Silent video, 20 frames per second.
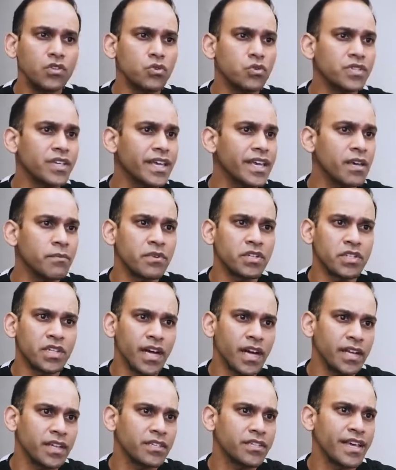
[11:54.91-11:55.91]
using image
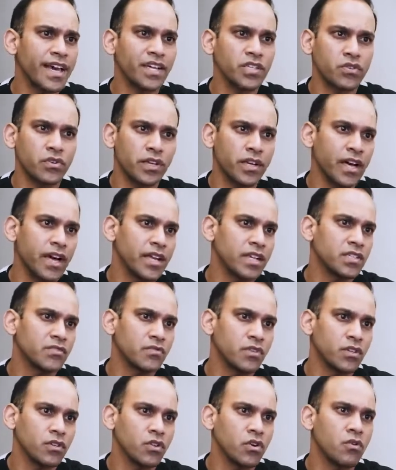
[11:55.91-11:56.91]
guidance, x-ray
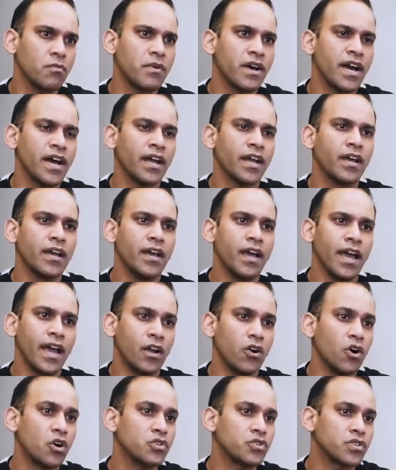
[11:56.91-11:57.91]
guidance for the low back,
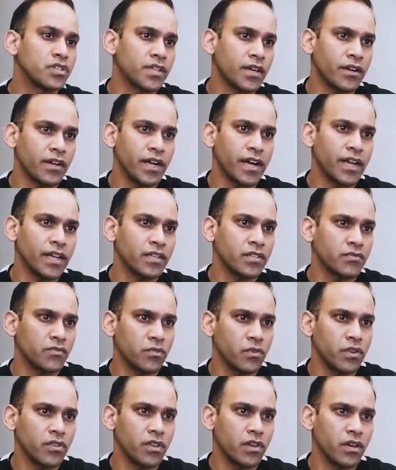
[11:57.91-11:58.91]
and ultrasound guidance
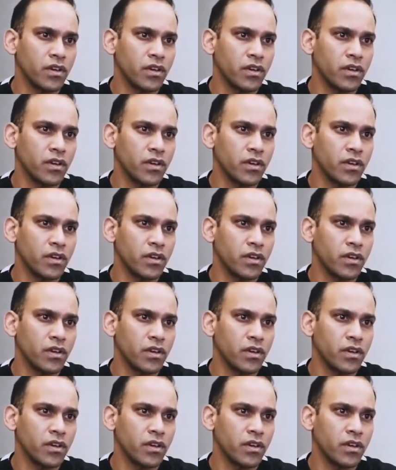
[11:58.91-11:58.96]
for